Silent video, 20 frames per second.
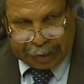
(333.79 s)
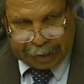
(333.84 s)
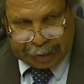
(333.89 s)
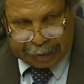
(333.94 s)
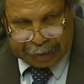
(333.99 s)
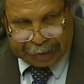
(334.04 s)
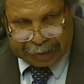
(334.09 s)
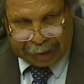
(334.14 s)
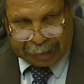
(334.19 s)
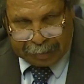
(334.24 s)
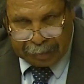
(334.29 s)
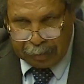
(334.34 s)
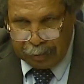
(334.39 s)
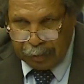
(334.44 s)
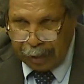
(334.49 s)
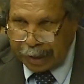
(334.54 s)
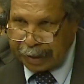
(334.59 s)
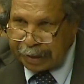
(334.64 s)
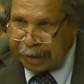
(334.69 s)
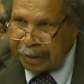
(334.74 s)
it's
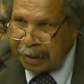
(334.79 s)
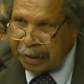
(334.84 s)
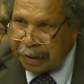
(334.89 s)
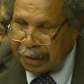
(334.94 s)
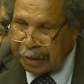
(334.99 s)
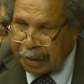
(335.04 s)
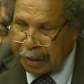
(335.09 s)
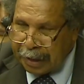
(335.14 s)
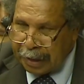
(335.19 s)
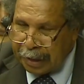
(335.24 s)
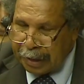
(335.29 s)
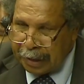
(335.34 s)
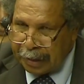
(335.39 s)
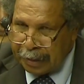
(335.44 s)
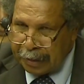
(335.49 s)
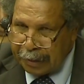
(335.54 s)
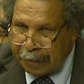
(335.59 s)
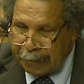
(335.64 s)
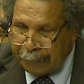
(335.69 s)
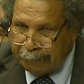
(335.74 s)
somewhat
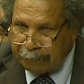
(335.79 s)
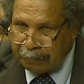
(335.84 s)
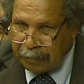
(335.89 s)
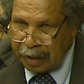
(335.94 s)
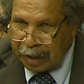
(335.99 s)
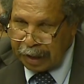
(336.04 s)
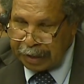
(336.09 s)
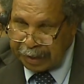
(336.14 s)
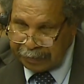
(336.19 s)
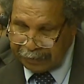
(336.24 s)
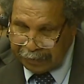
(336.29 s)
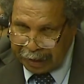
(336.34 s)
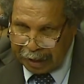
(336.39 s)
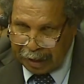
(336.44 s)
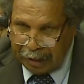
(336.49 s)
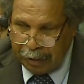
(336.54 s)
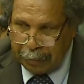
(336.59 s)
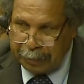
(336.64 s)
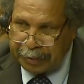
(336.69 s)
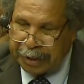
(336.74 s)
a
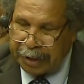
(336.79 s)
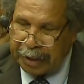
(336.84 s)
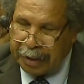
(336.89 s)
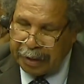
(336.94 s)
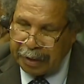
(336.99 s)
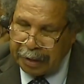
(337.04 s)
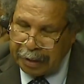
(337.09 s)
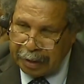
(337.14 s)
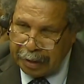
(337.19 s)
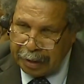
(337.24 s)
difficult option.